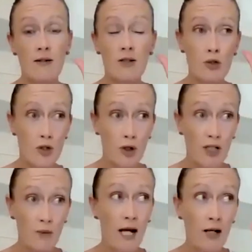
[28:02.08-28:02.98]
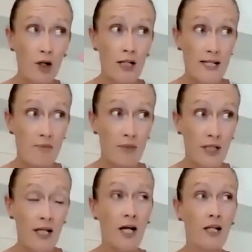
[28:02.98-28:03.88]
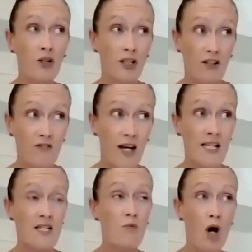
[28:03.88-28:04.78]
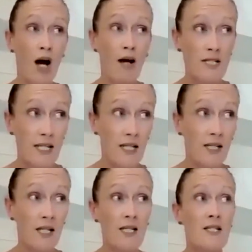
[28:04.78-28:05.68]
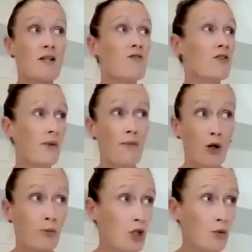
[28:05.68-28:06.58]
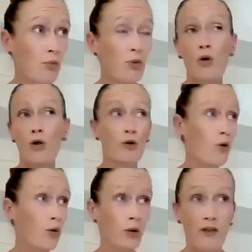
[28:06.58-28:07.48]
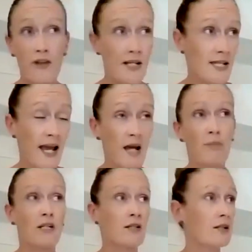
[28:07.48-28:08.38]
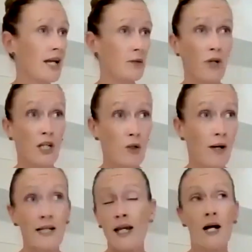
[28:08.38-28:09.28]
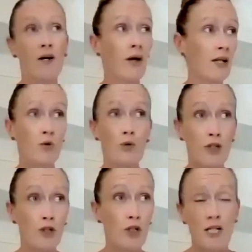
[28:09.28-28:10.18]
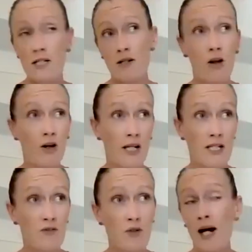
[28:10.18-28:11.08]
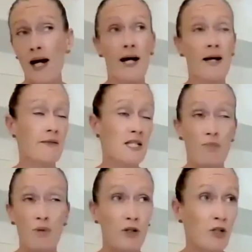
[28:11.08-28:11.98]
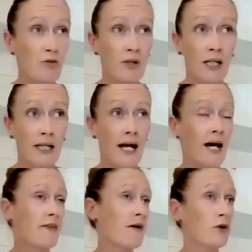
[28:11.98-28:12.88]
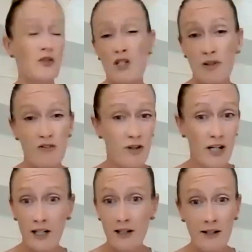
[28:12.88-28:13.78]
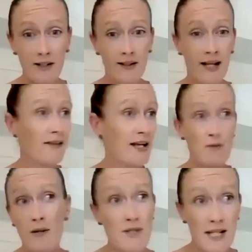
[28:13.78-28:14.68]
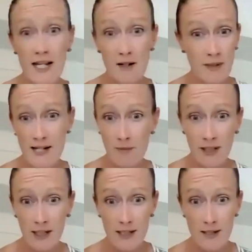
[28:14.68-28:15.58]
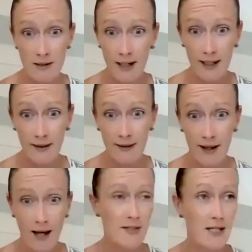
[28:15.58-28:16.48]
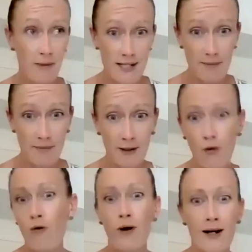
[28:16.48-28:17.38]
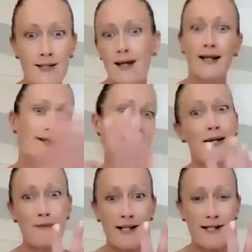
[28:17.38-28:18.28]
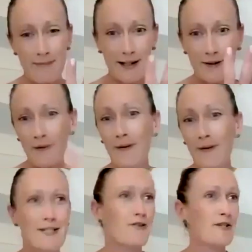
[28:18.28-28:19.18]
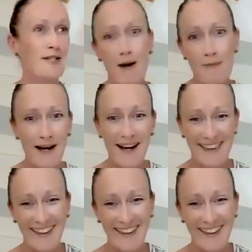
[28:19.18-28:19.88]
you look at when I look at somebody, I look at their face, and what I'm seeing is from the moment you were born, all the things that happened, and where you are now, and all the yearnings and longings of your heart and the spirit you really are that wants to be free. And that's what I'm seeing when someone is like upset about something, or is like excited about something, or is crossing my path,